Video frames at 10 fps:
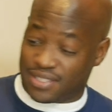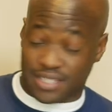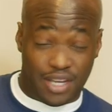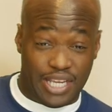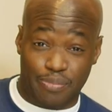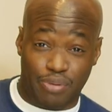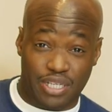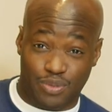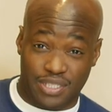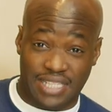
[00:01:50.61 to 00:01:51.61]
a heat
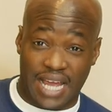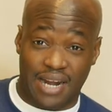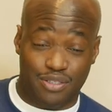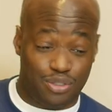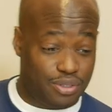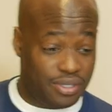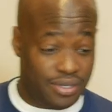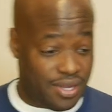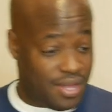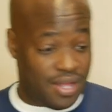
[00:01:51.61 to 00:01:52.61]
press with a slide out drawer,
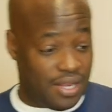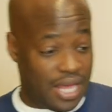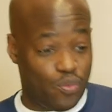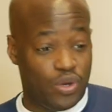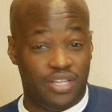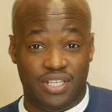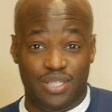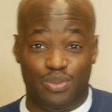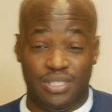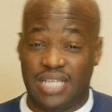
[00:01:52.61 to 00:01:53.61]
like one of
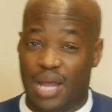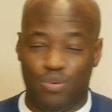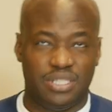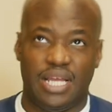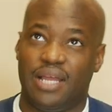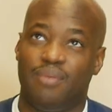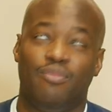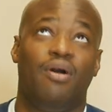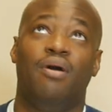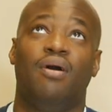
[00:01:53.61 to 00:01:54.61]
these ones. That was like,
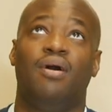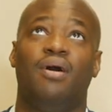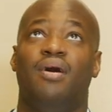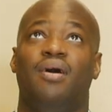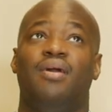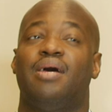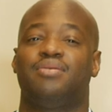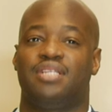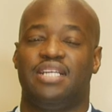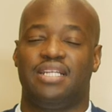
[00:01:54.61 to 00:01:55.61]
oh, that
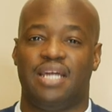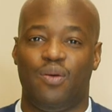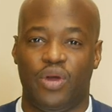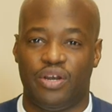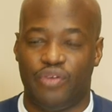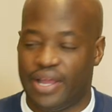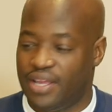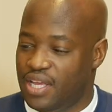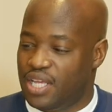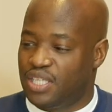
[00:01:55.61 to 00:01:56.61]
was the thing that I wanted, right?
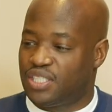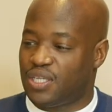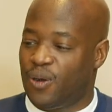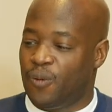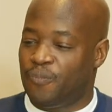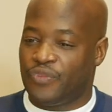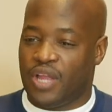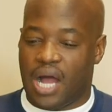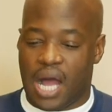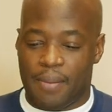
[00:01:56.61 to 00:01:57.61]
So
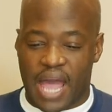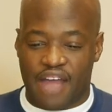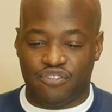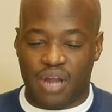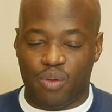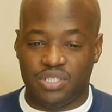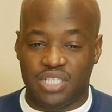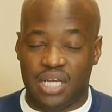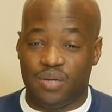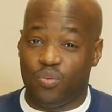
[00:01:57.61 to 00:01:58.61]
after I was
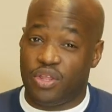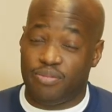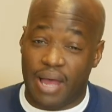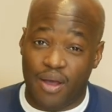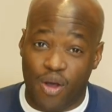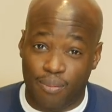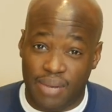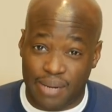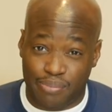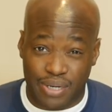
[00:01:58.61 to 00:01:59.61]
done with my all
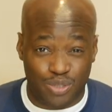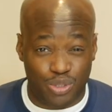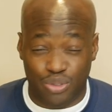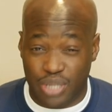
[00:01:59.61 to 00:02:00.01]
black press, which you